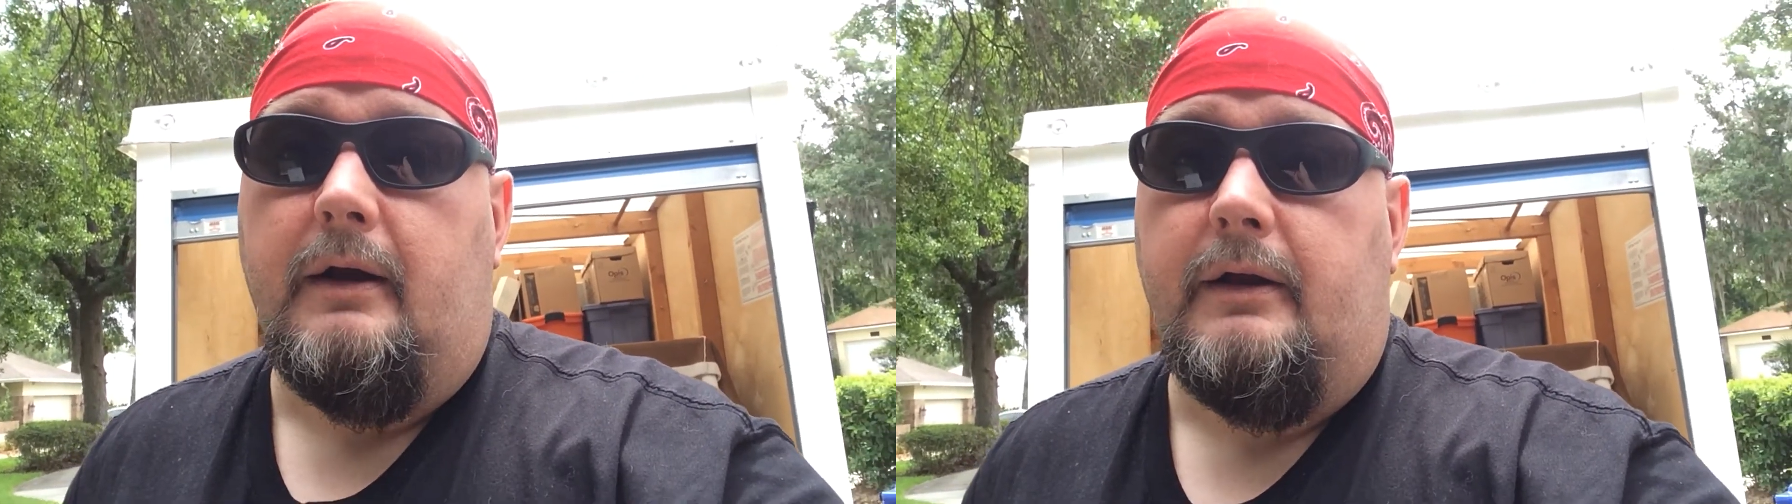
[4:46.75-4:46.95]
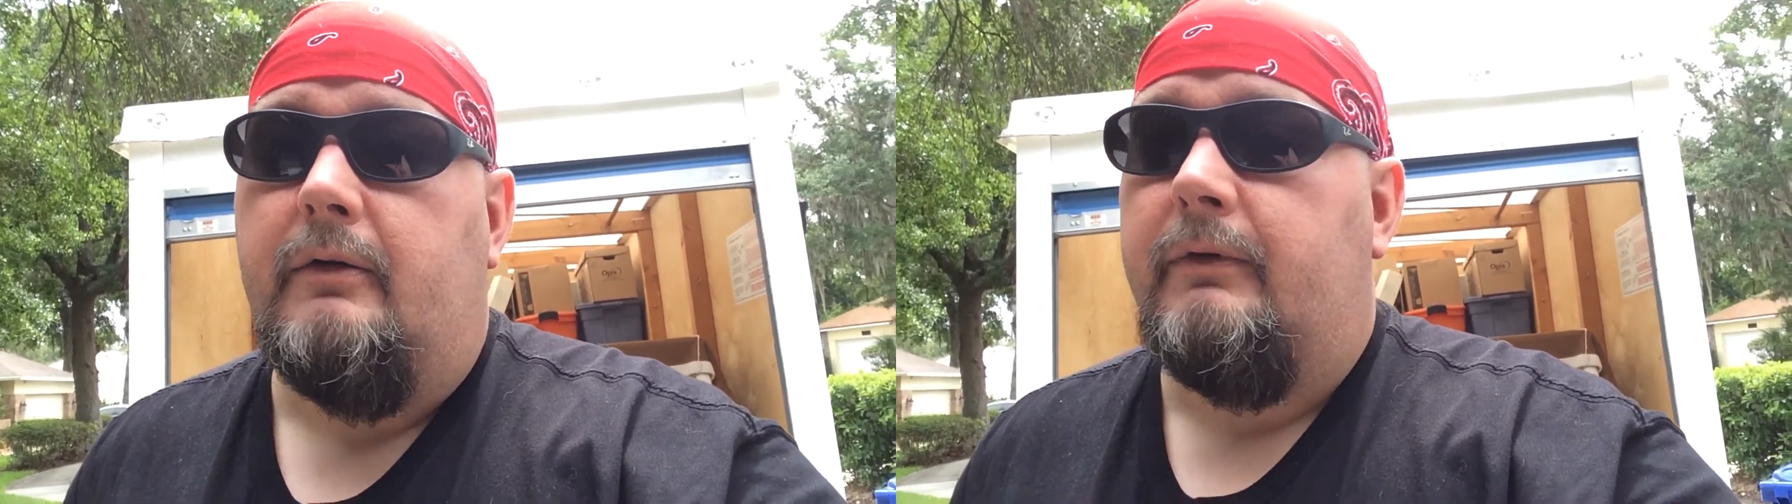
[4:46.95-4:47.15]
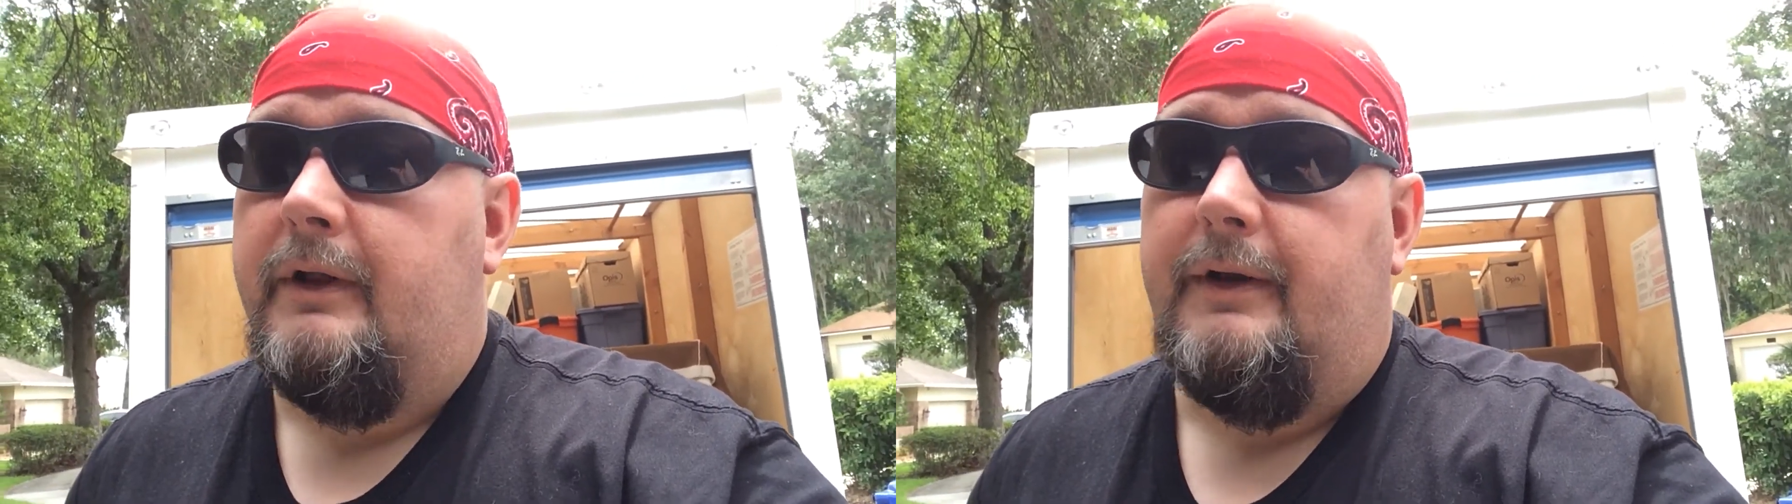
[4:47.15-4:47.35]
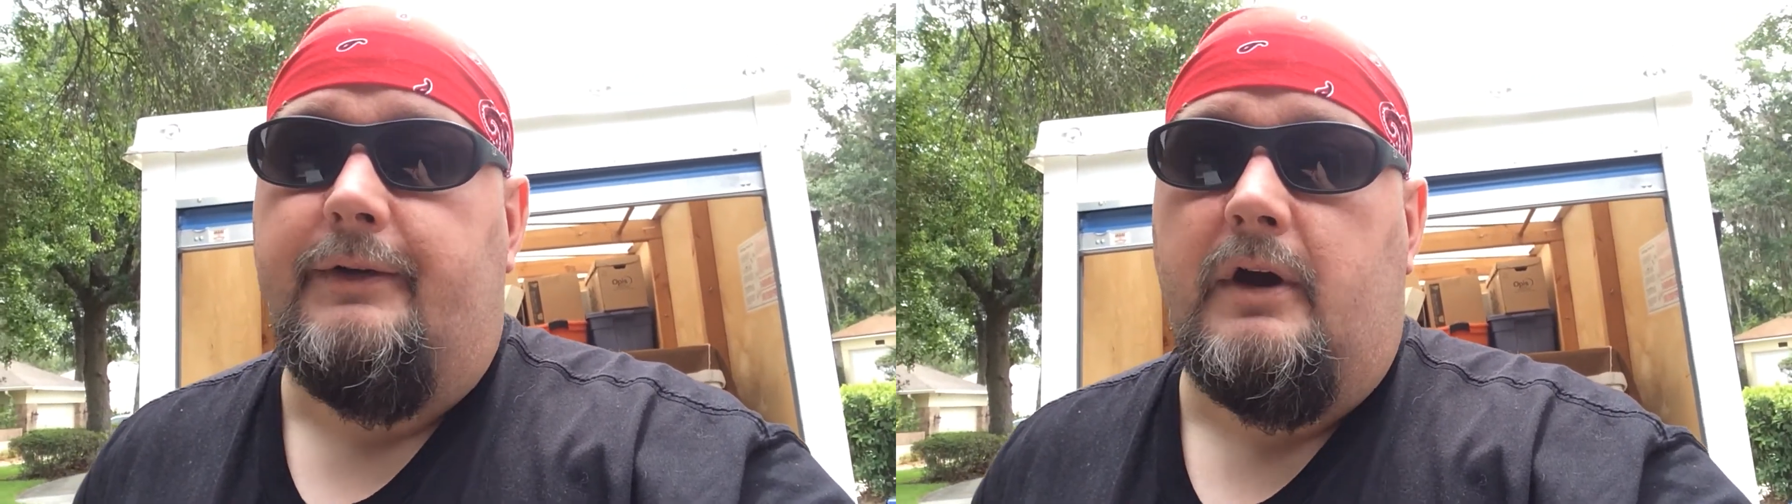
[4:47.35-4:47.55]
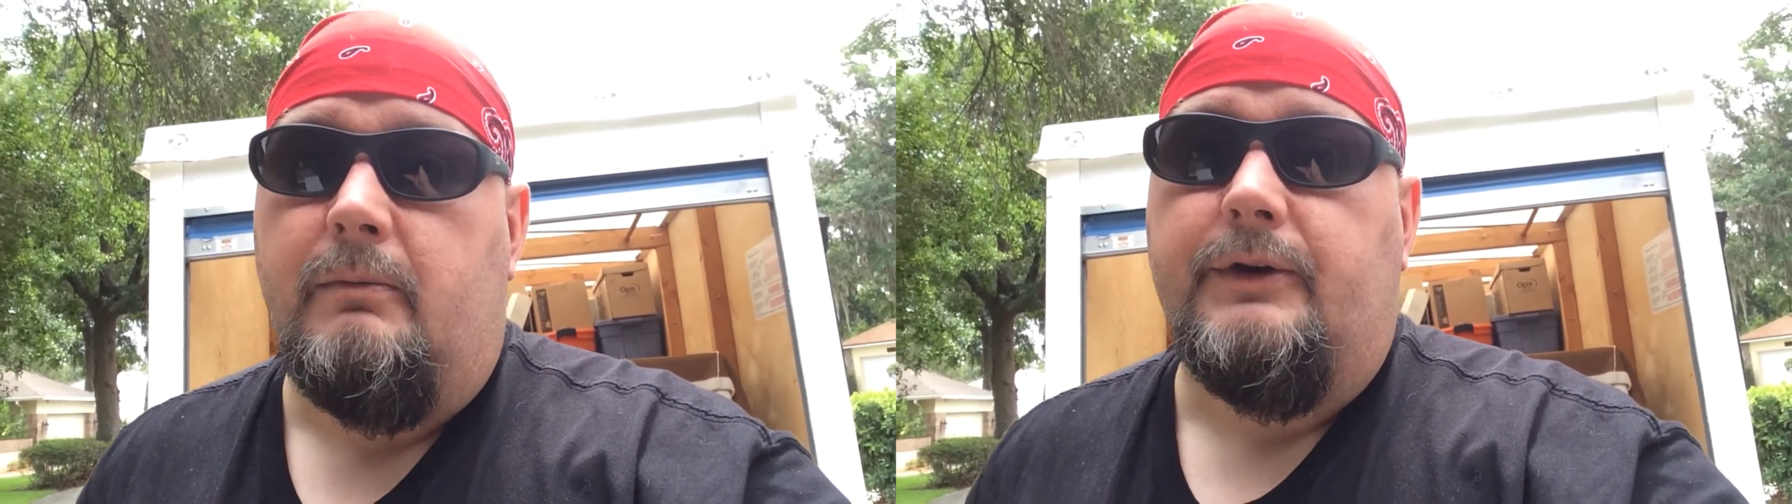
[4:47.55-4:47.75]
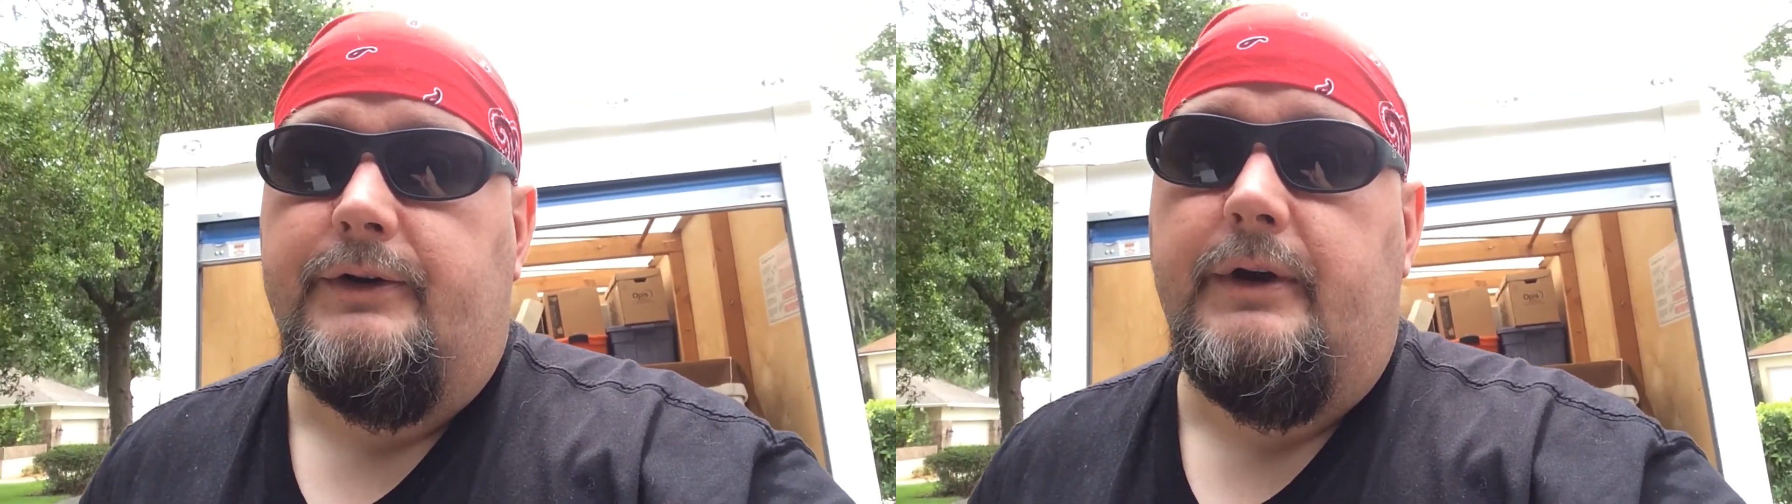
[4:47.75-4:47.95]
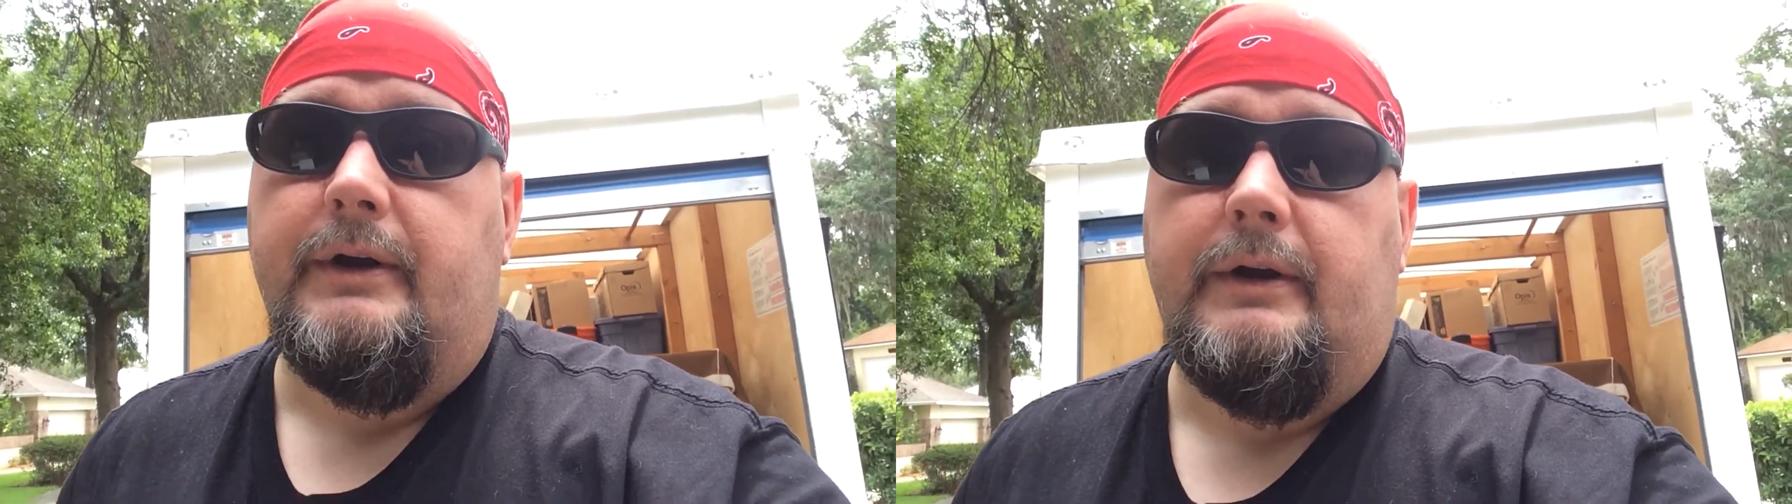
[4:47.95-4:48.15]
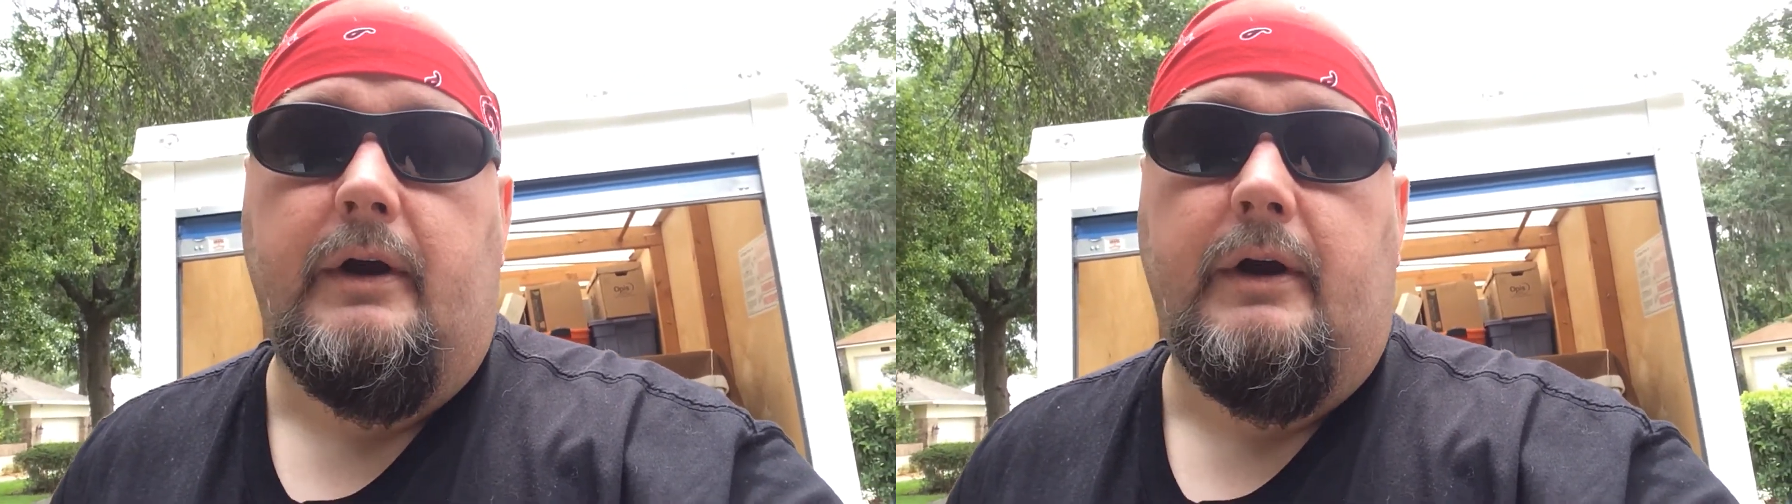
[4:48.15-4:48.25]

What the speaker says: you don't realize how much shit you